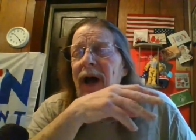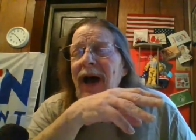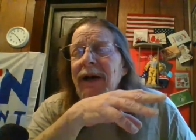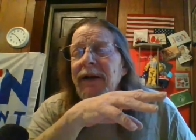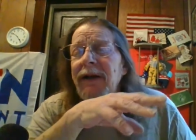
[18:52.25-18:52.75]

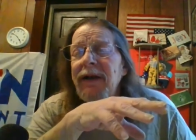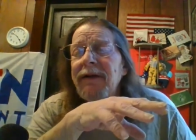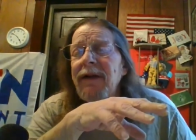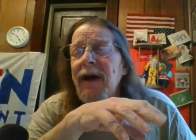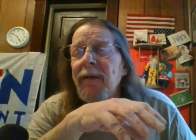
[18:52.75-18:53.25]
I can
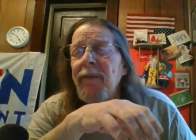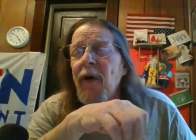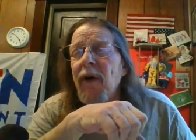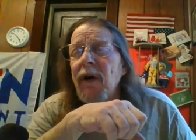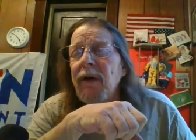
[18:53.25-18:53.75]
get that
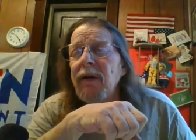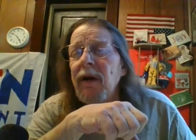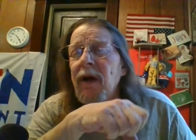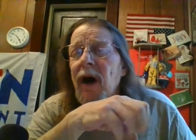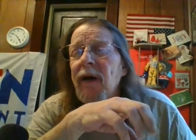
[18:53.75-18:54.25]
part
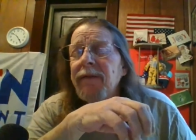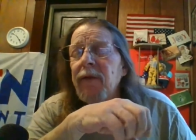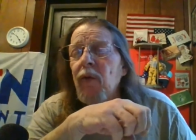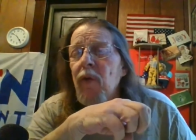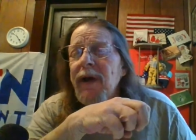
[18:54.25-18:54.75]
off
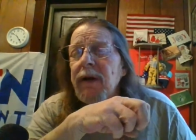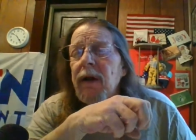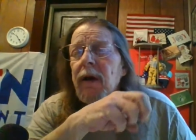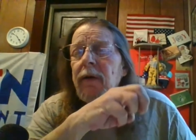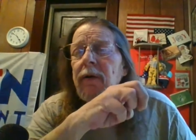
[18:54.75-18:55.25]
the
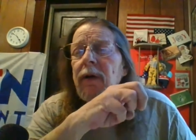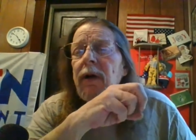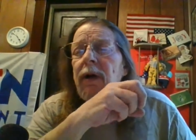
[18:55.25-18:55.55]
window.